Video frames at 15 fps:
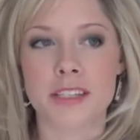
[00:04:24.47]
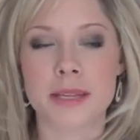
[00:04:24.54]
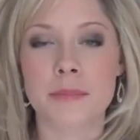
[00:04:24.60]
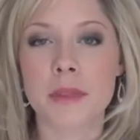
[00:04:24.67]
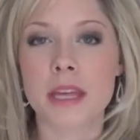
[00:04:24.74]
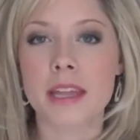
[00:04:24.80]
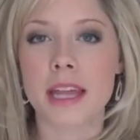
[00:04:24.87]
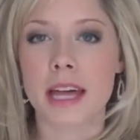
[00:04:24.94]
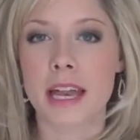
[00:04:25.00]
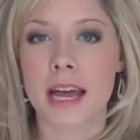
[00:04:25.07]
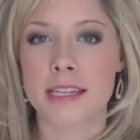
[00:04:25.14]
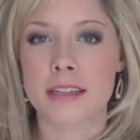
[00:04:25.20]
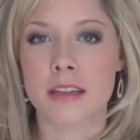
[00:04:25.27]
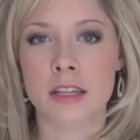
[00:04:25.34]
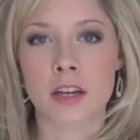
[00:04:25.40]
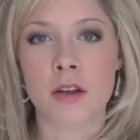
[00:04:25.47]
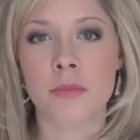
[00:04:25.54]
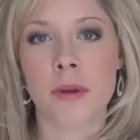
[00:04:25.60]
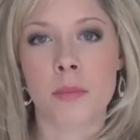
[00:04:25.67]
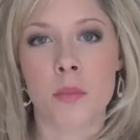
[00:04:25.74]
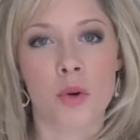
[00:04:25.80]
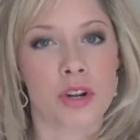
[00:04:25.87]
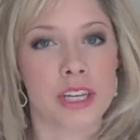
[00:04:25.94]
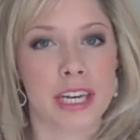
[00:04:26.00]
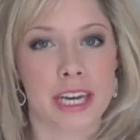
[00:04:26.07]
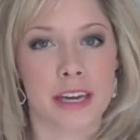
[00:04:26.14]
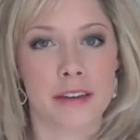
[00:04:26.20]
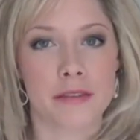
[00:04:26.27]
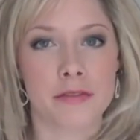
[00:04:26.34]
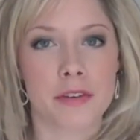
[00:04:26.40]
something that has a little bit more
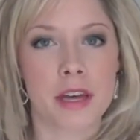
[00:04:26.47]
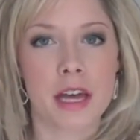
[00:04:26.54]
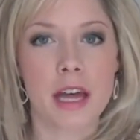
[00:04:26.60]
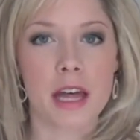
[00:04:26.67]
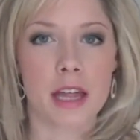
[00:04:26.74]
give